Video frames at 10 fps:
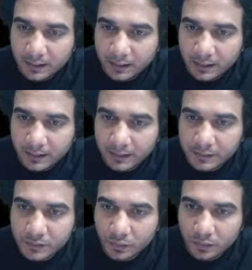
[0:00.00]
e
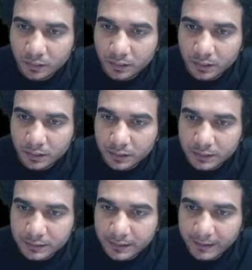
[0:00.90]
raised to
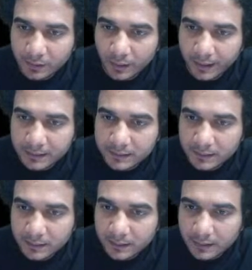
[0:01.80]
C2x
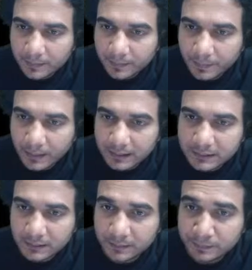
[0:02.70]
plus